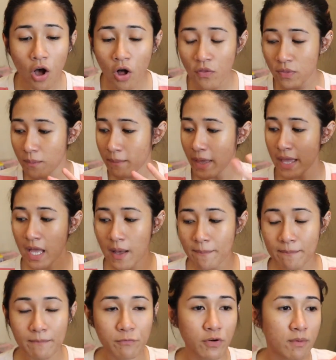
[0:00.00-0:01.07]
All the
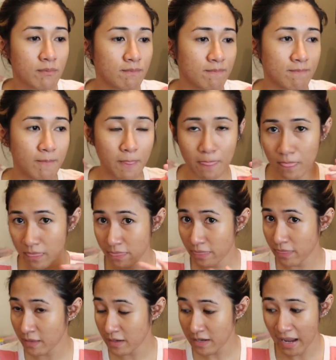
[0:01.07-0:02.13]
makeup from
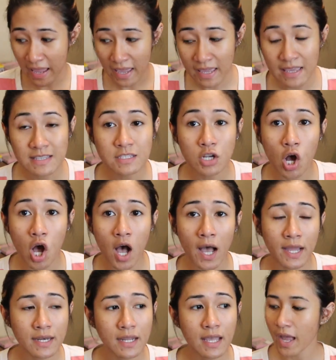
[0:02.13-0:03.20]
the day is
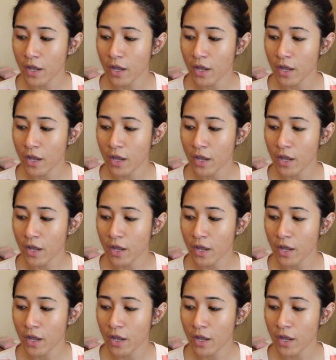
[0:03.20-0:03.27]
gone.